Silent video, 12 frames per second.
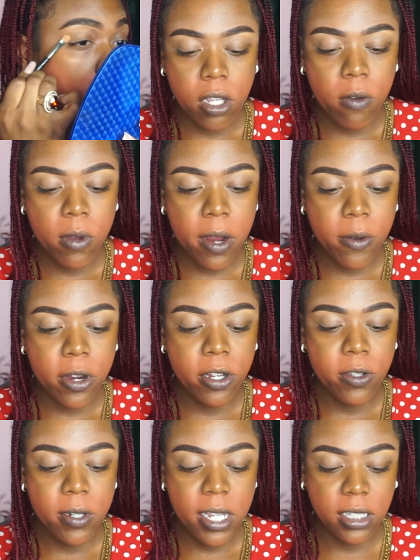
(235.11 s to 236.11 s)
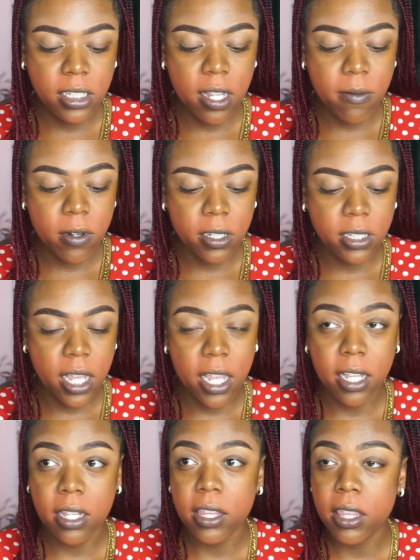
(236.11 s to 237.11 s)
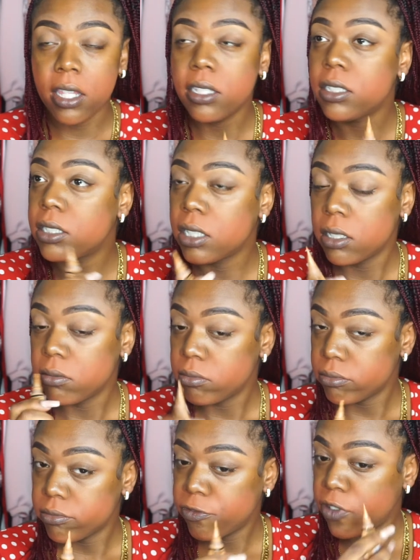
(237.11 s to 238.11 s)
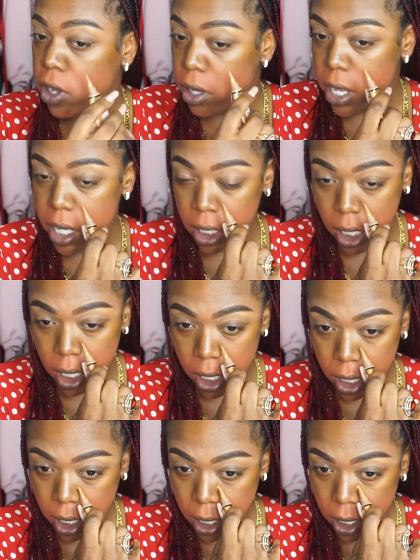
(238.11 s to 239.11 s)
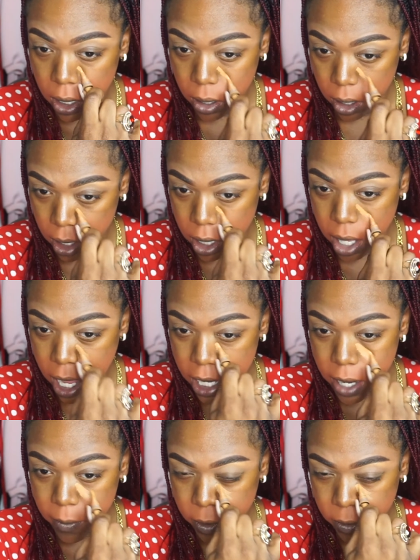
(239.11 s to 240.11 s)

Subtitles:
So what I'm going to do next is I'm going to take this Fawn and I'm